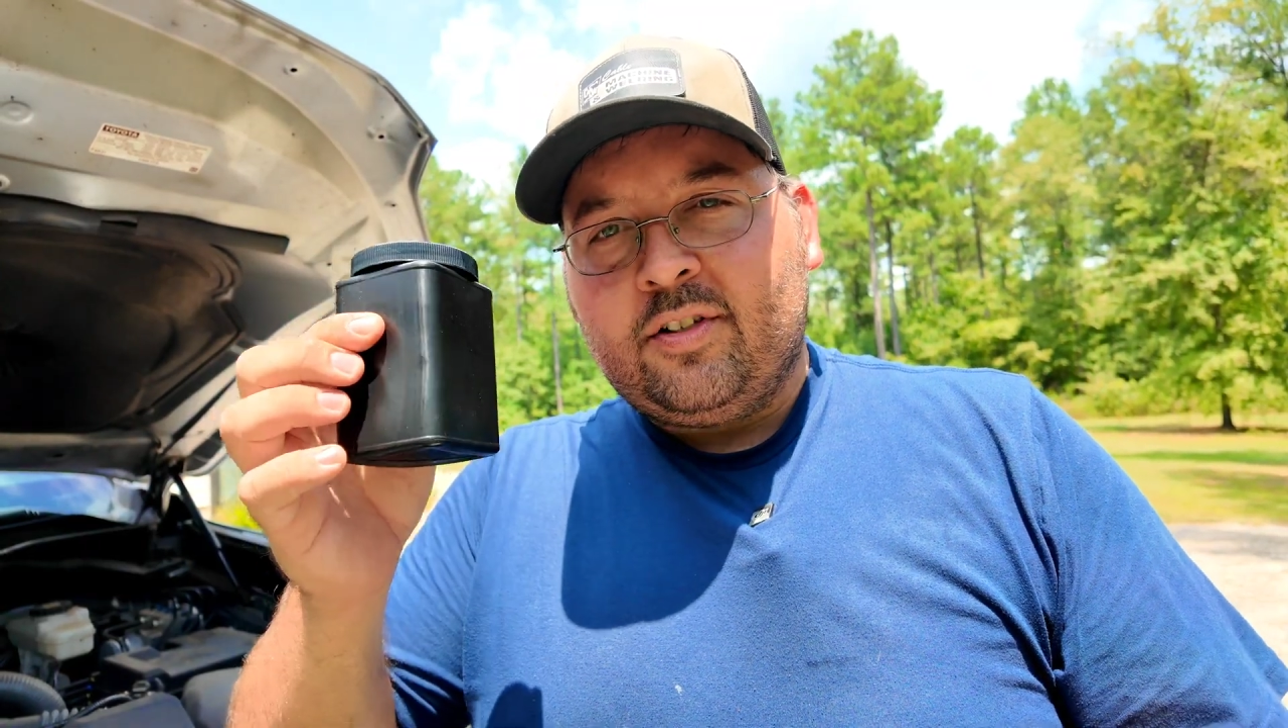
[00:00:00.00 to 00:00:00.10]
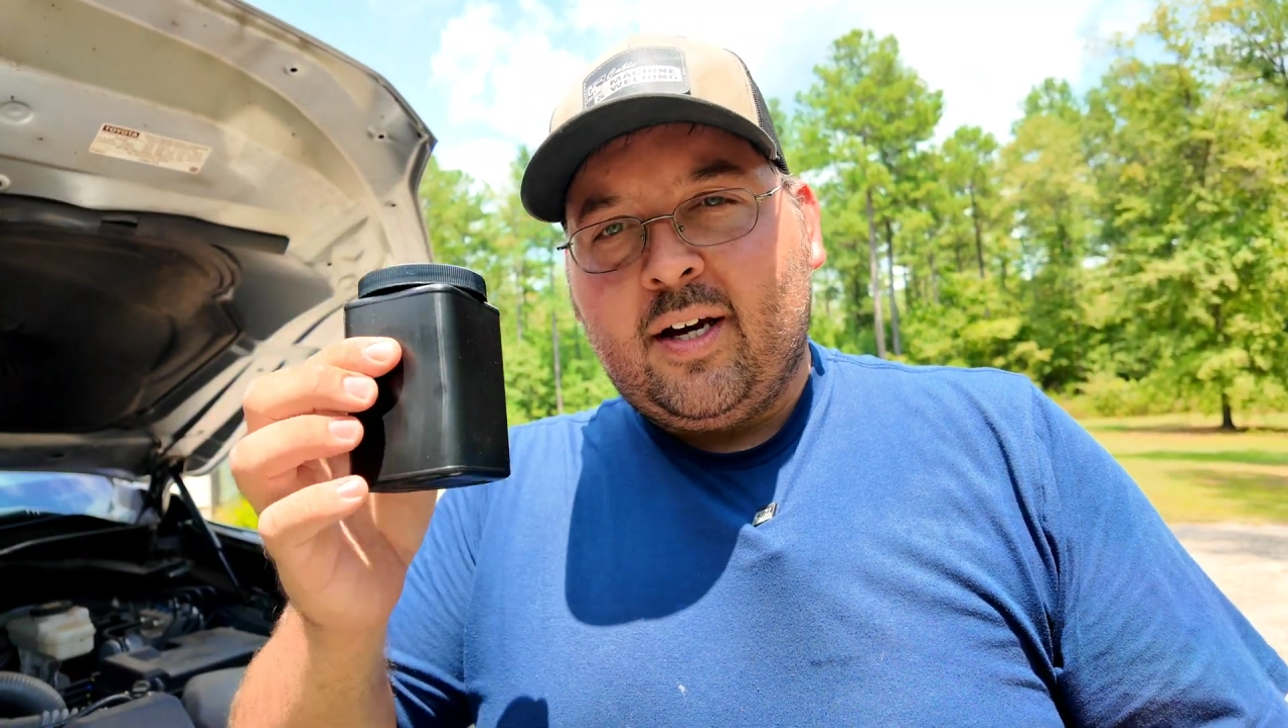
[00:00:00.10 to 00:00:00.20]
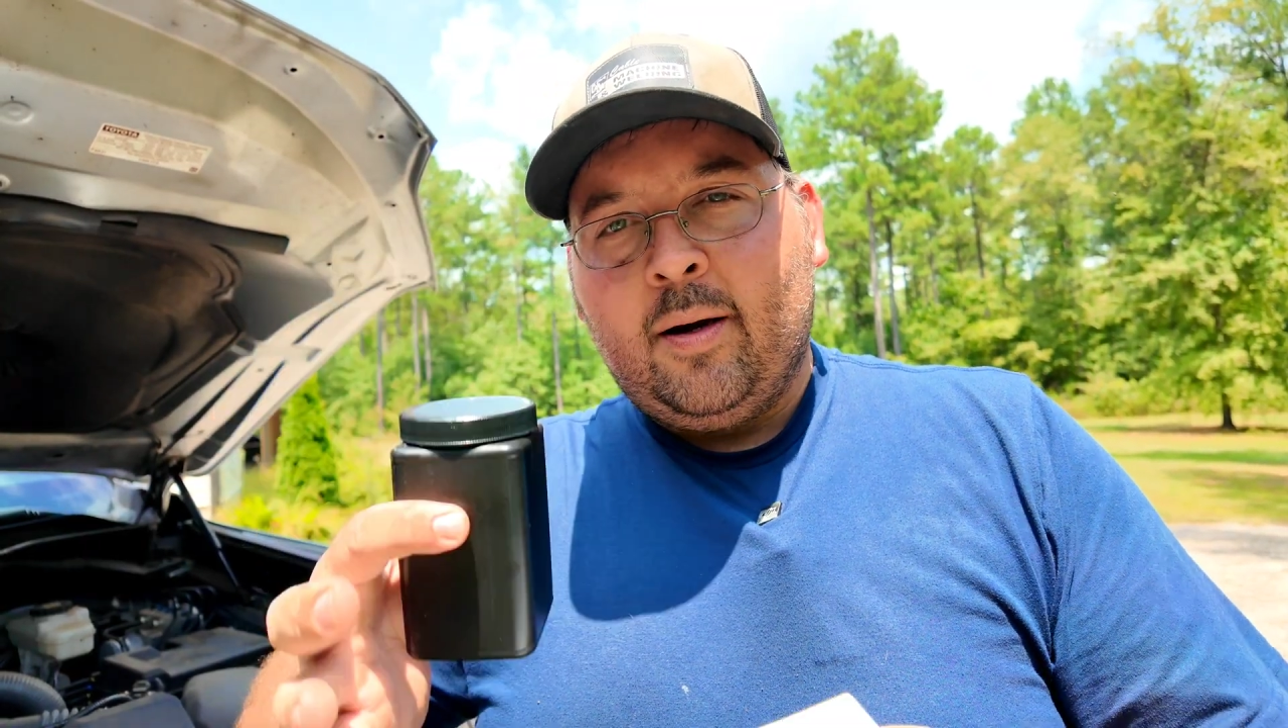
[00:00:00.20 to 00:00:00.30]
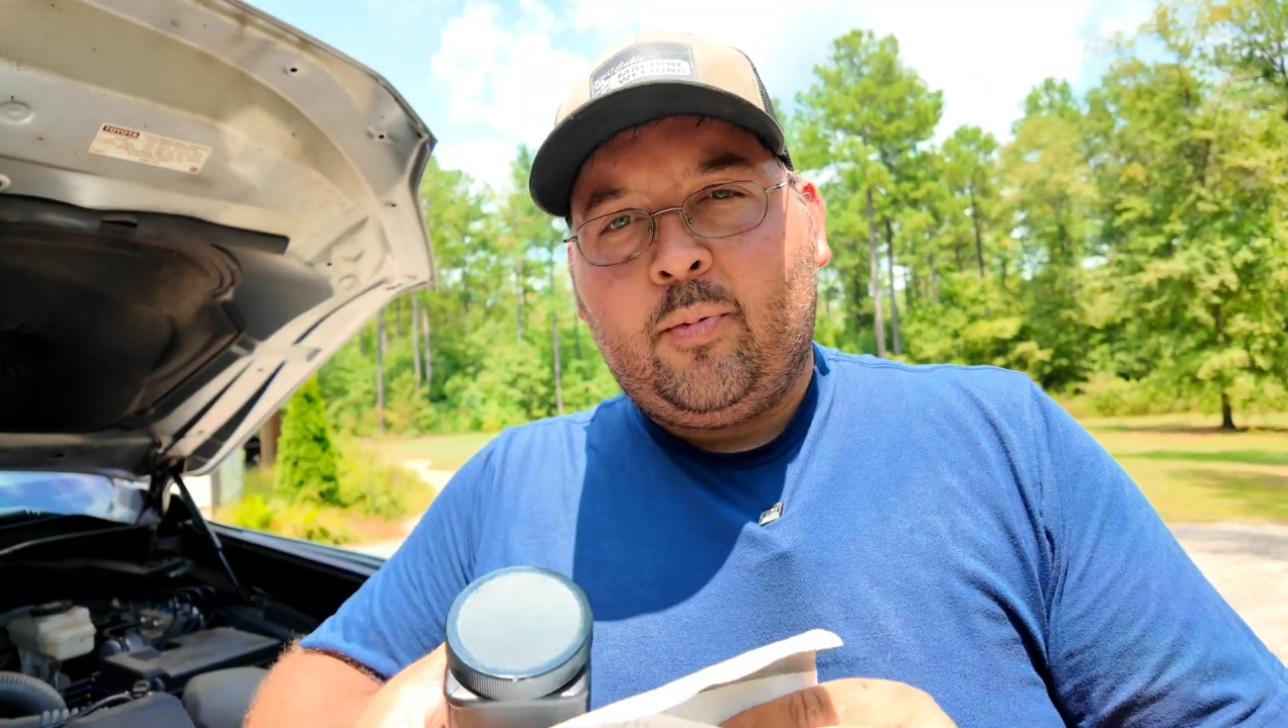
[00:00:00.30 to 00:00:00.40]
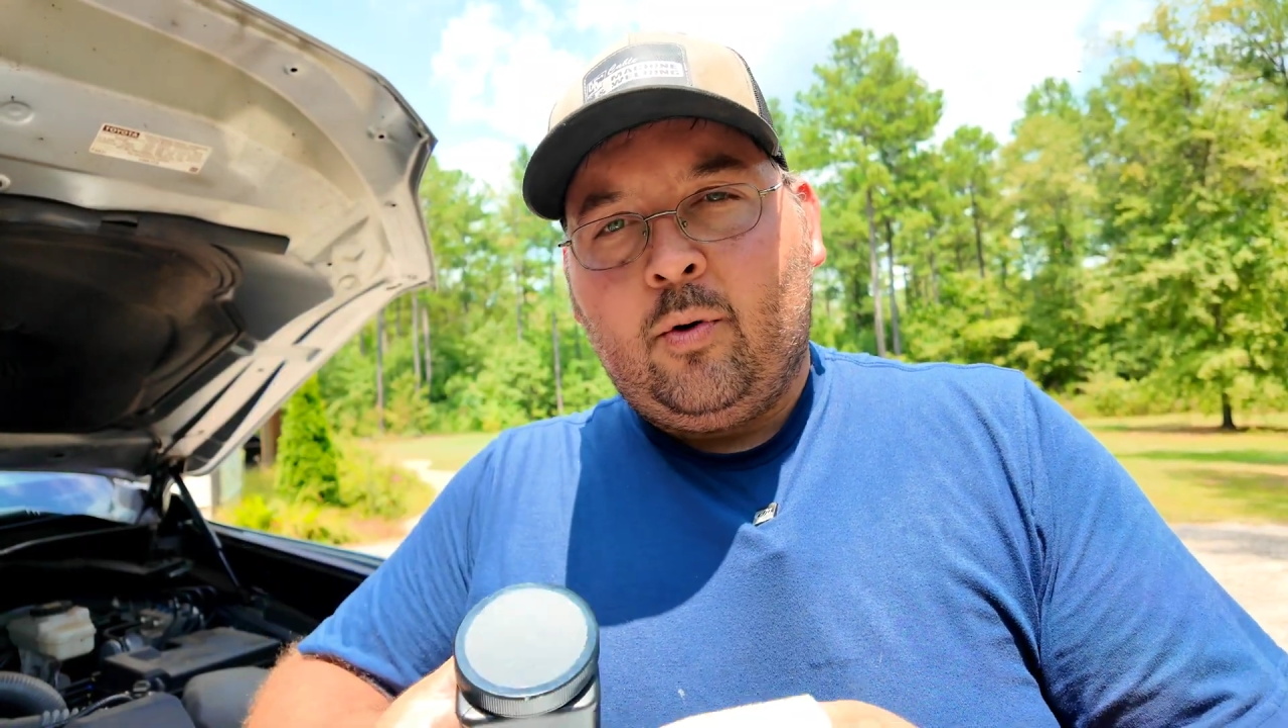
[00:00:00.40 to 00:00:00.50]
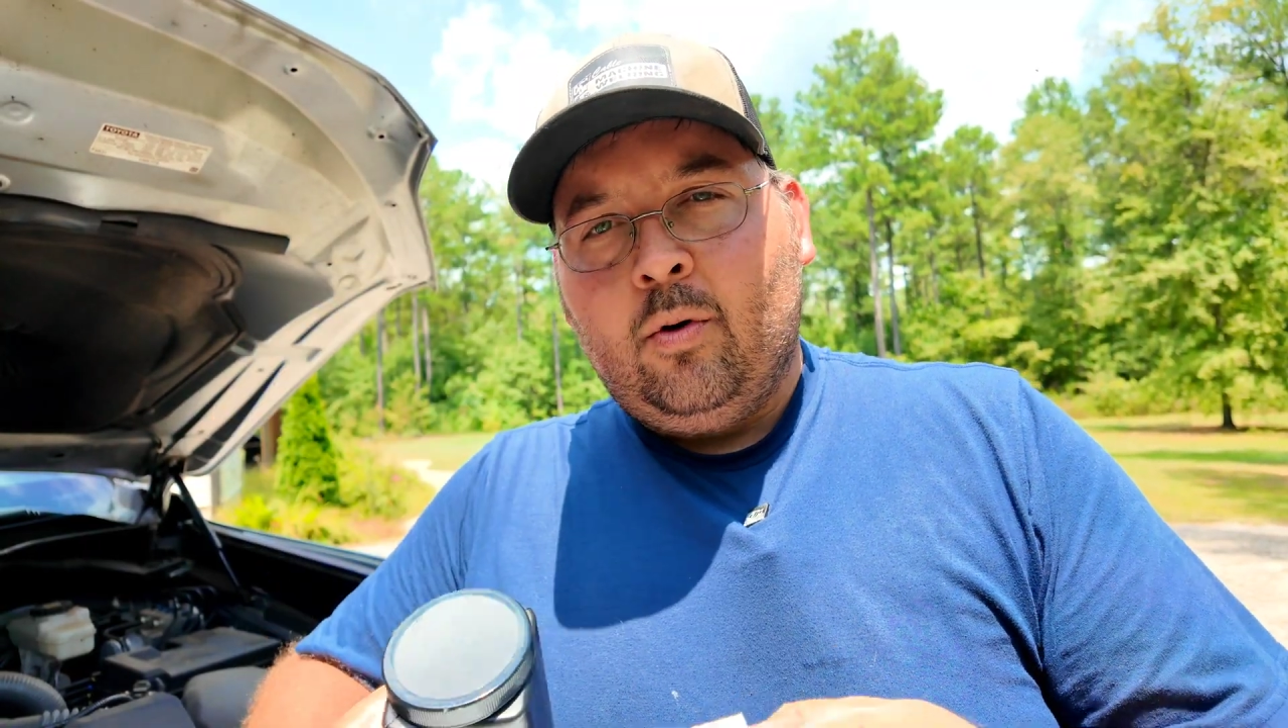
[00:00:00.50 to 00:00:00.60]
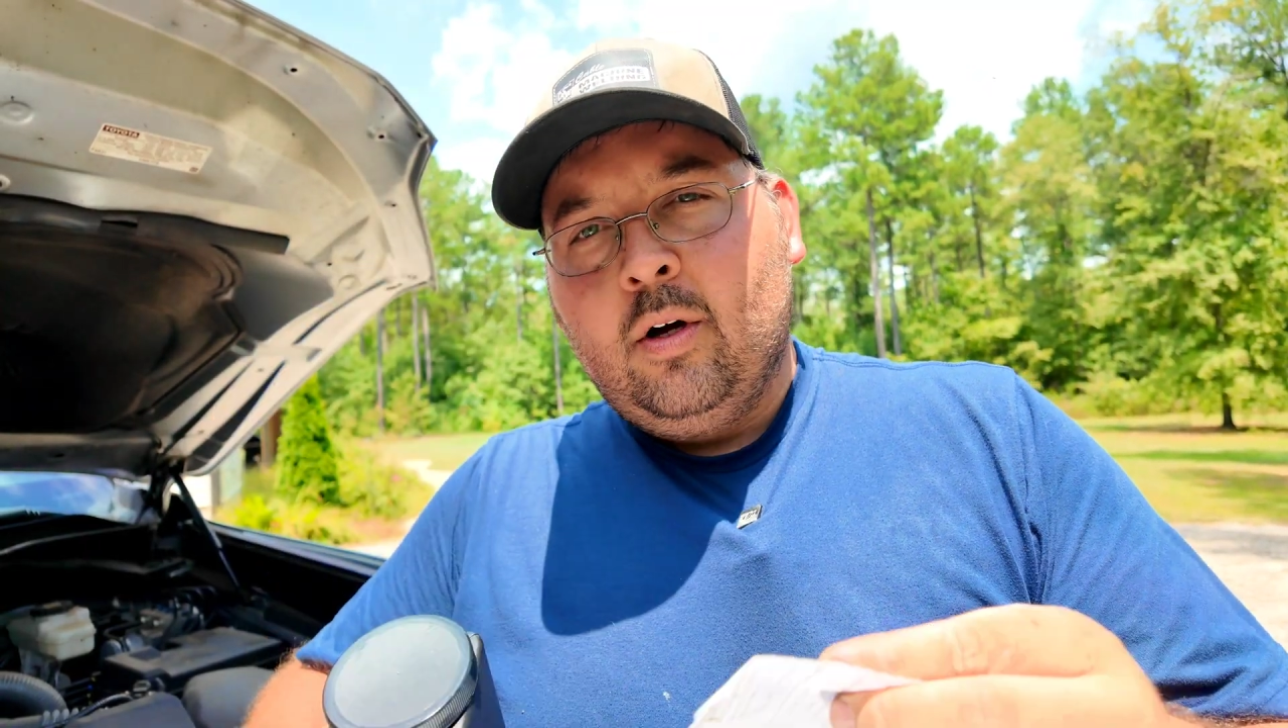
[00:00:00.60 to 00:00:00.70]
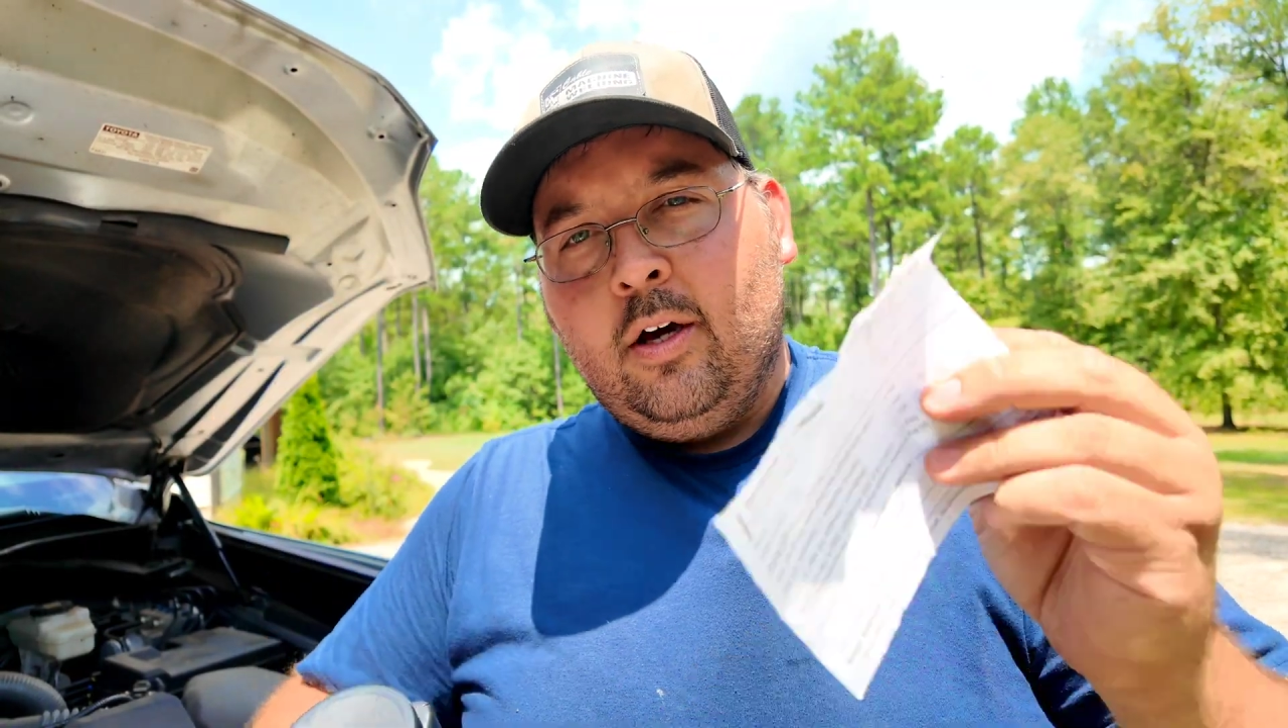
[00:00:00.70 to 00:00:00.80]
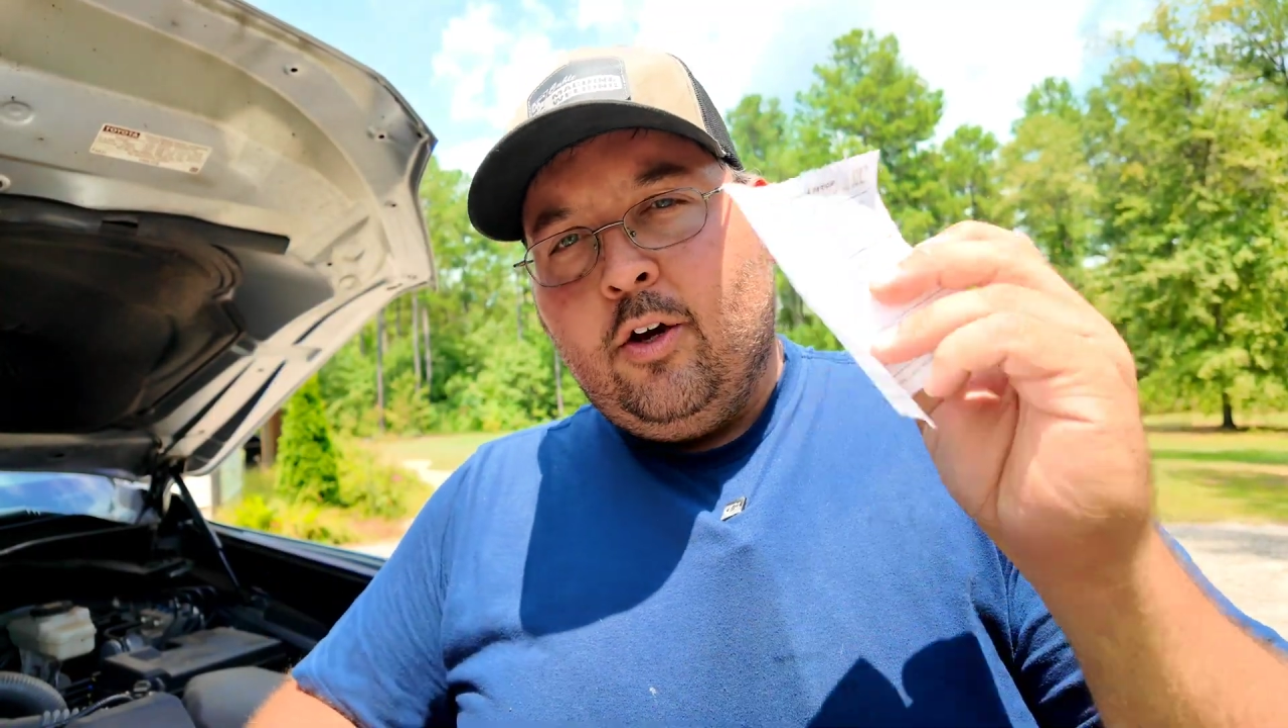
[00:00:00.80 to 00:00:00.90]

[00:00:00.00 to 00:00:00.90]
sample,